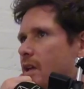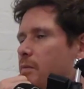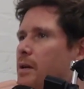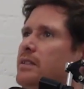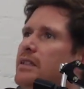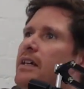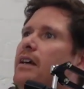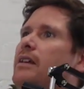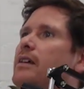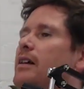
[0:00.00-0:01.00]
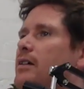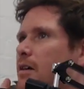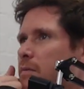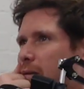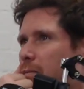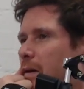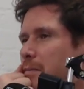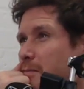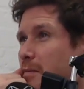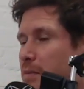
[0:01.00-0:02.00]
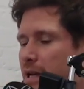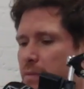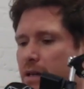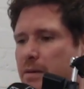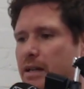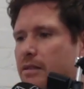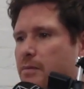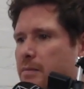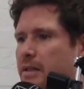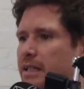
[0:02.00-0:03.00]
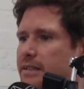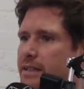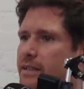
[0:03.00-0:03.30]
personally, I think, I mean, my big bugbear at the moment is